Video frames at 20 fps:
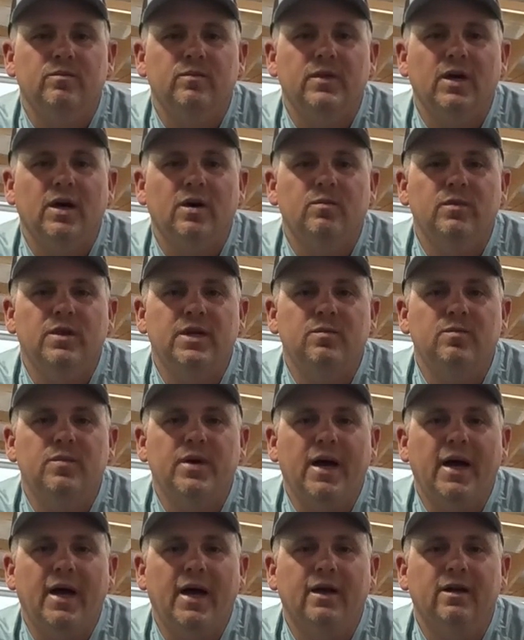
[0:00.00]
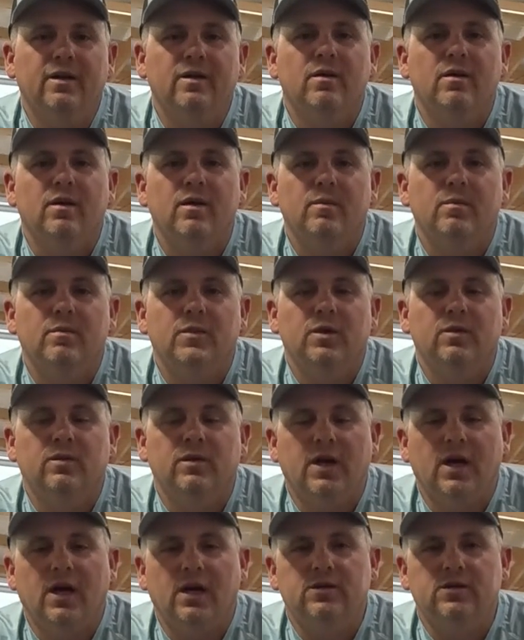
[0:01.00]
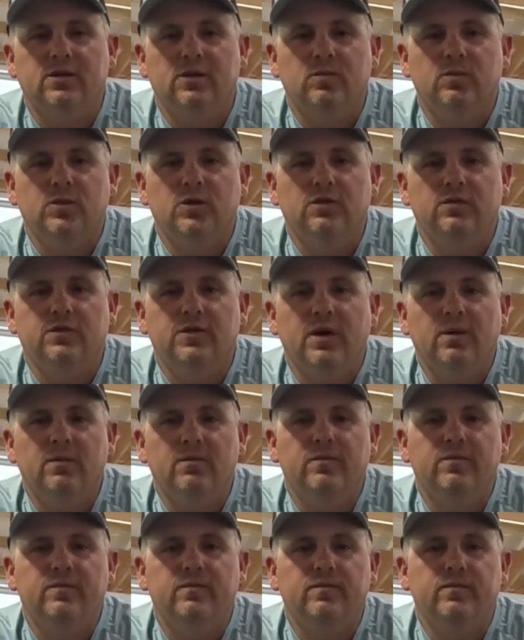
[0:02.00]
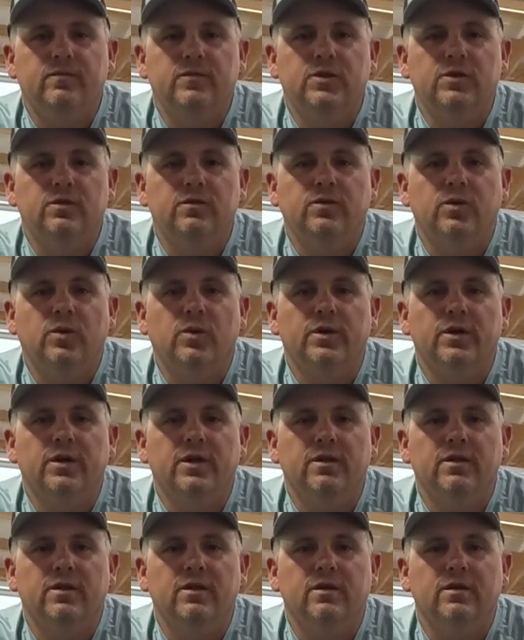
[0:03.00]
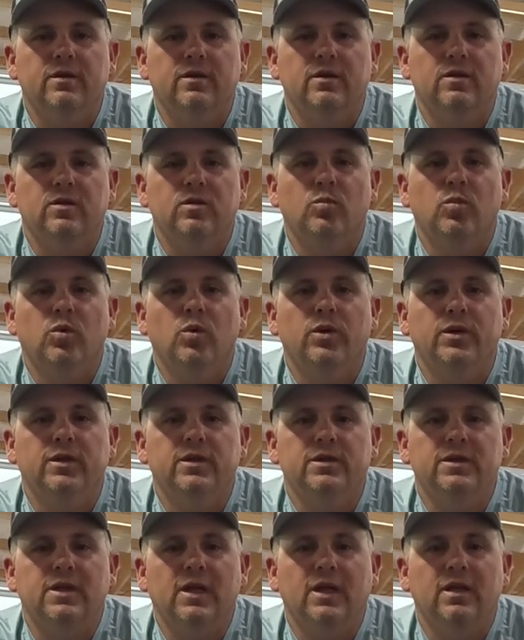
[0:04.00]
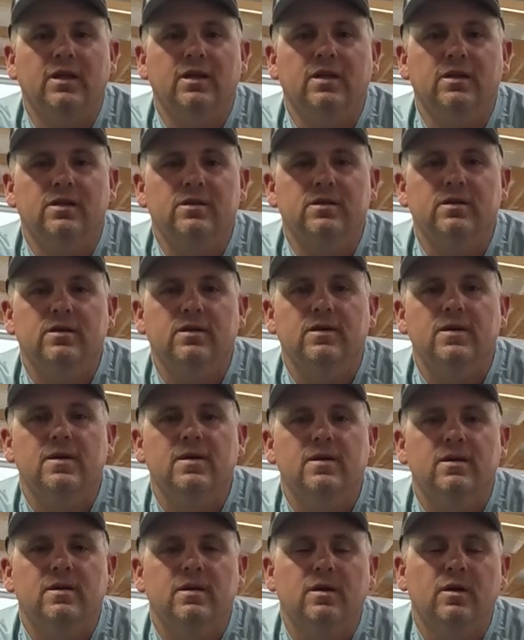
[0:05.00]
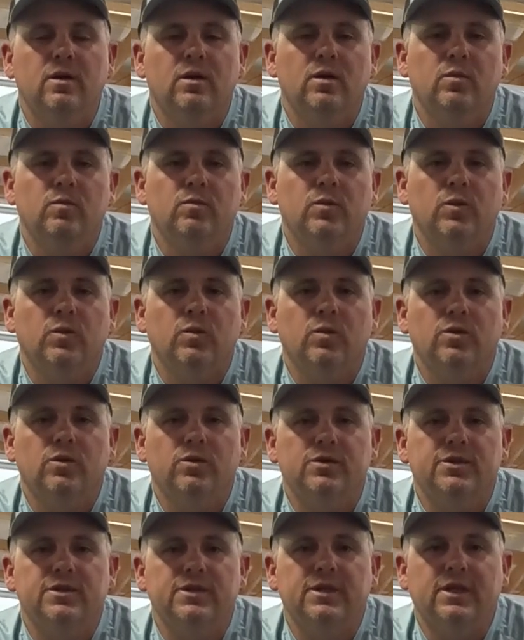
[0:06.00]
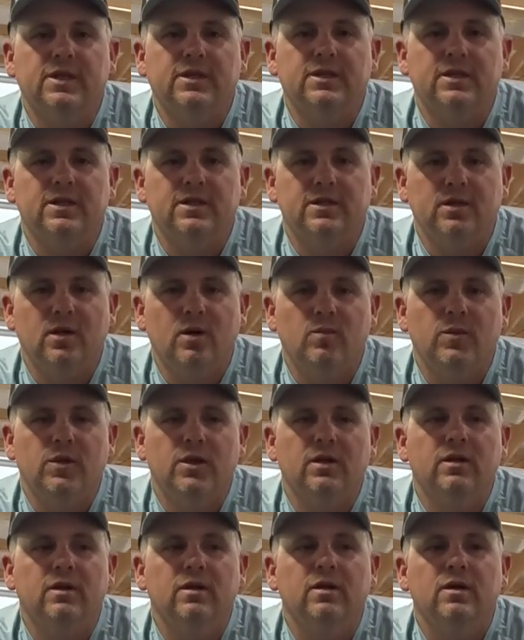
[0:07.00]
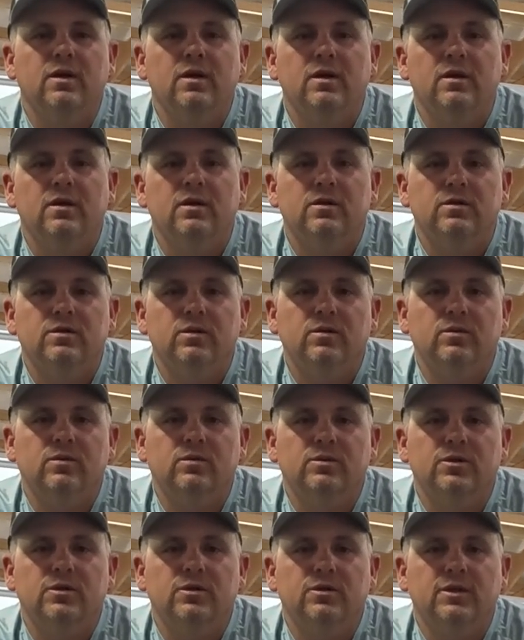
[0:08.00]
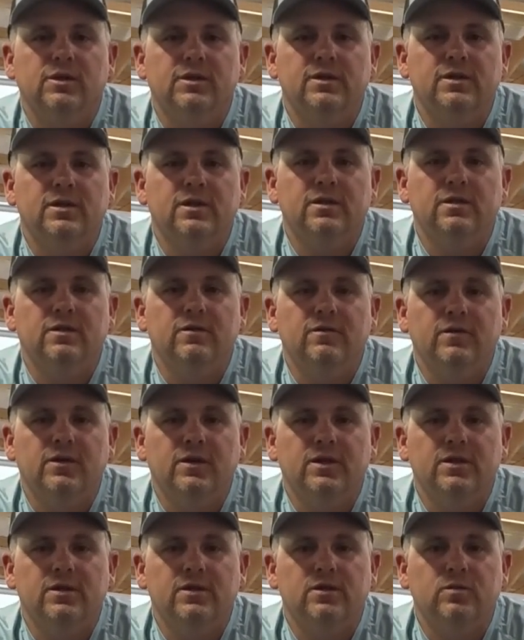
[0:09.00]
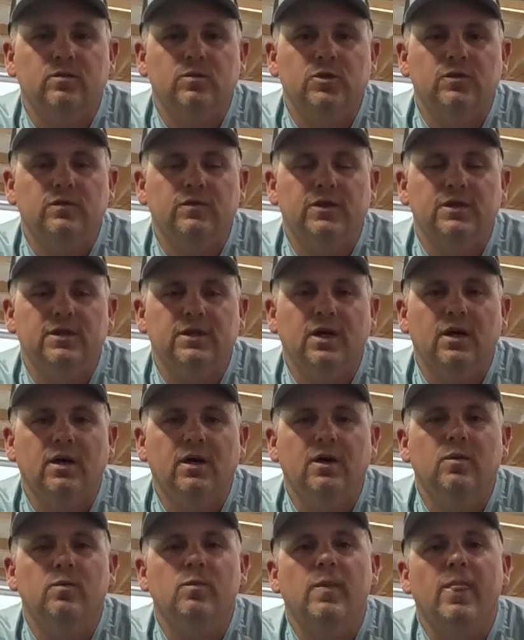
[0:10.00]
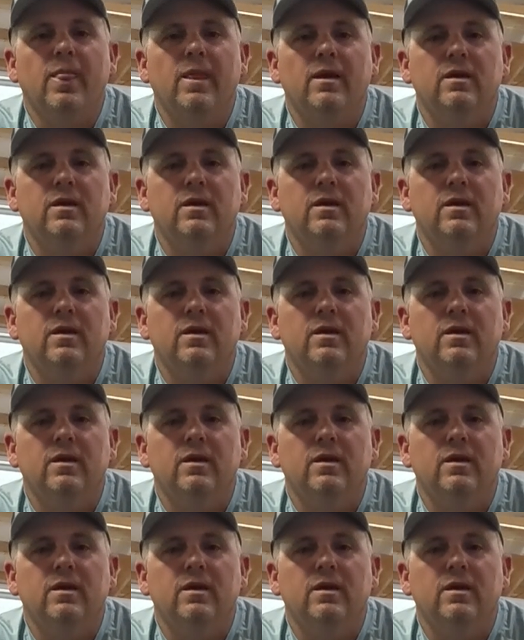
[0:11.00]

about mid-pack, but we actually moved up to 40th in the point standings. We were 60-something, so 2 consistent finishes moved us up.